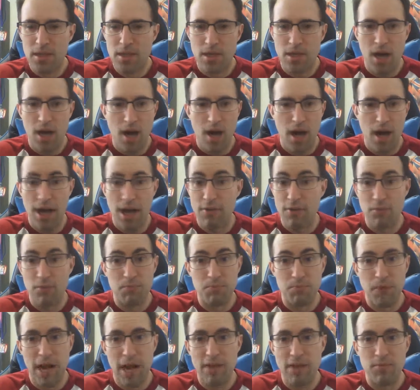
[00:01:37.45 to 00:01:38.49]
I
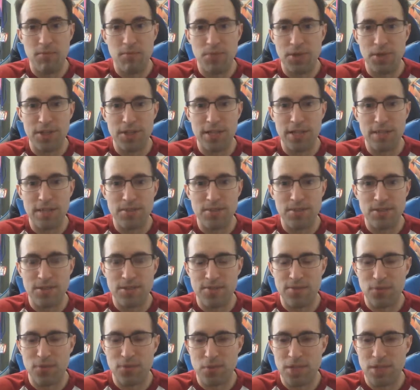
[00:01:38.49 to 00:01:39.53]
haven't played the game since
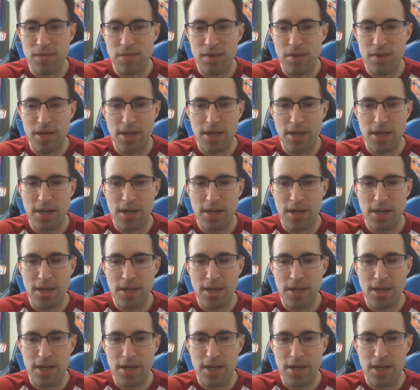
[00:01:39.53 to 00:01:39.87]
it first came out.